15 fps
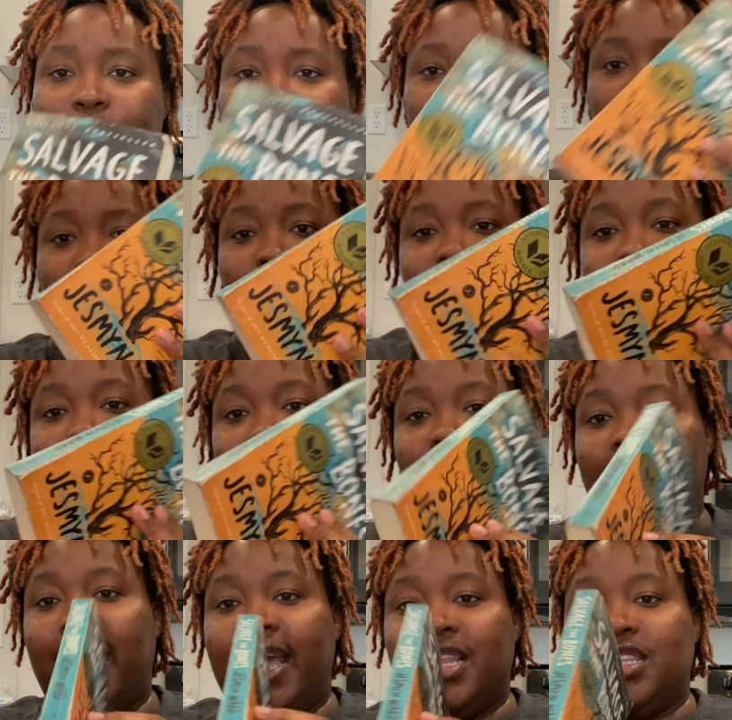And you could tell
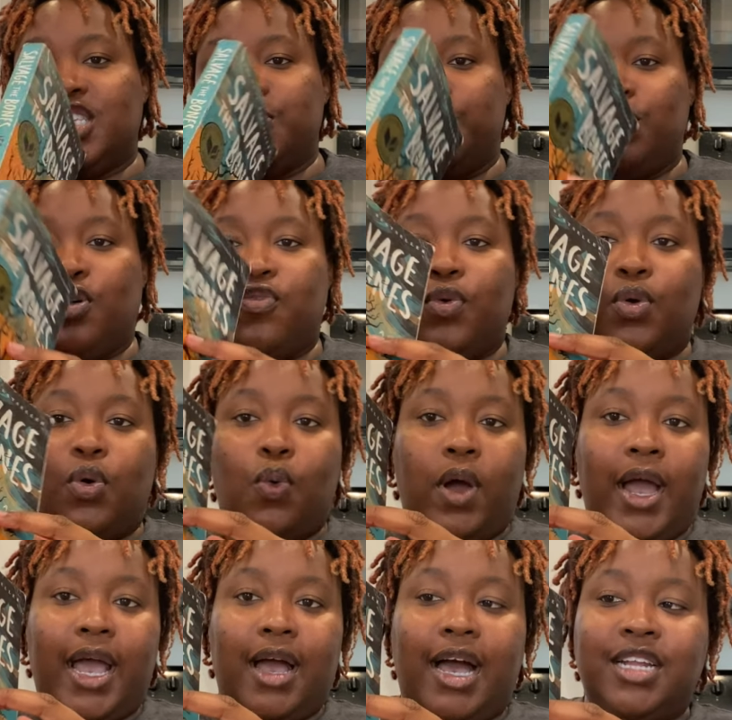I had this book for a
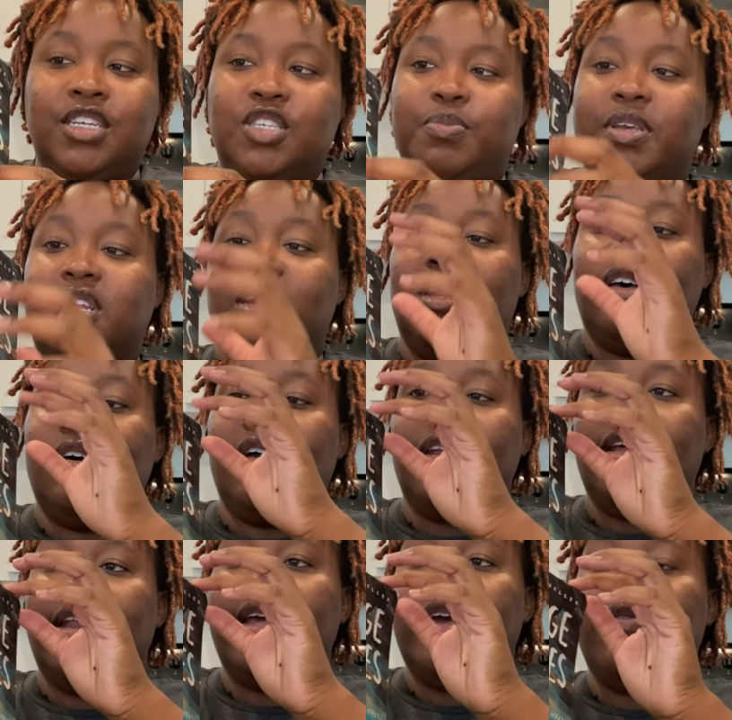while. I just been lugging
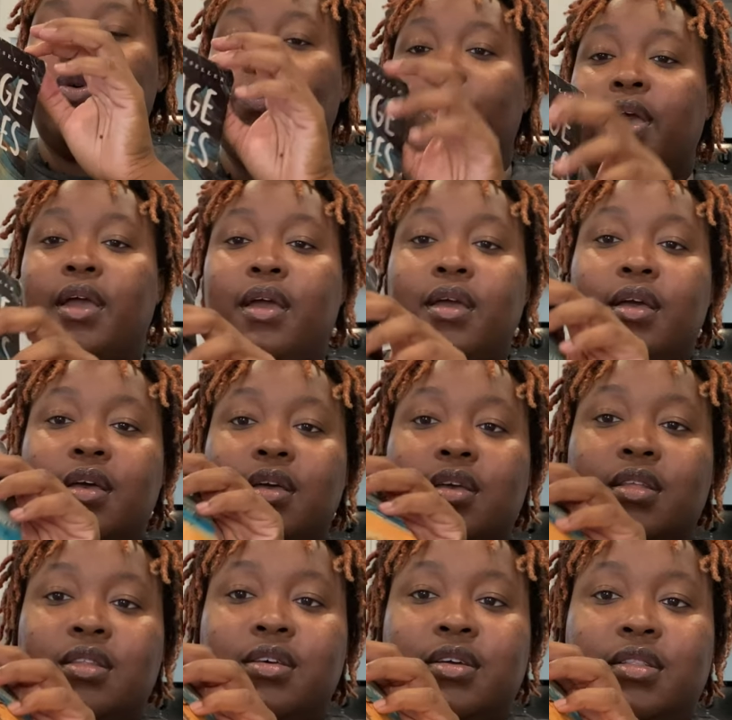it everywhere.
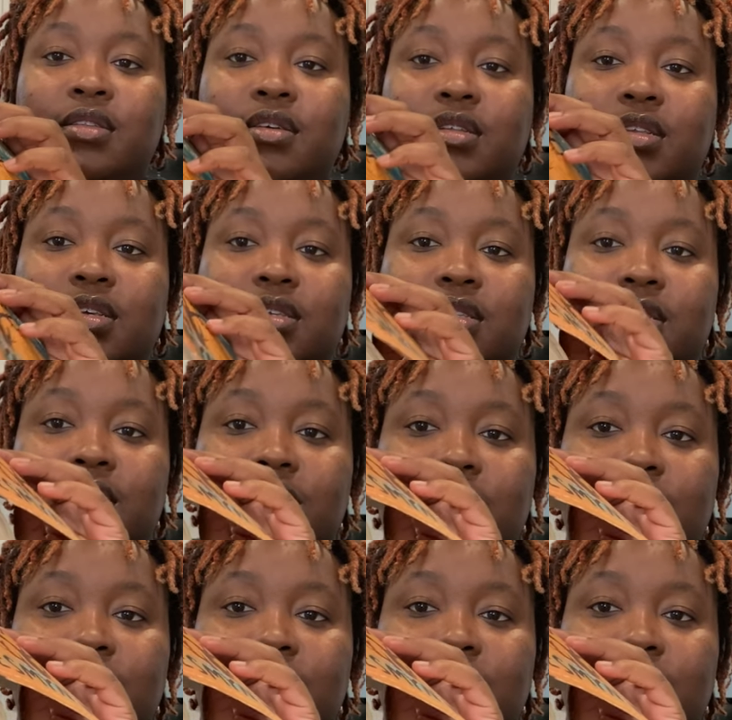Look at look at this